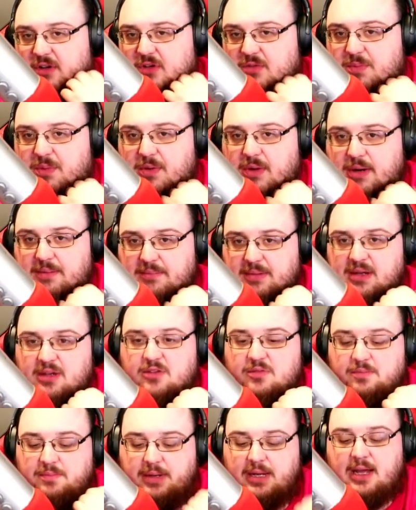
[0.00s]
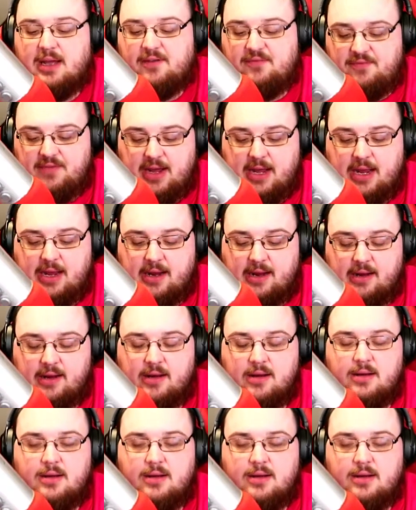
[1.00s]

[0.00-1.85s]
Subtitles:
point, because BFA,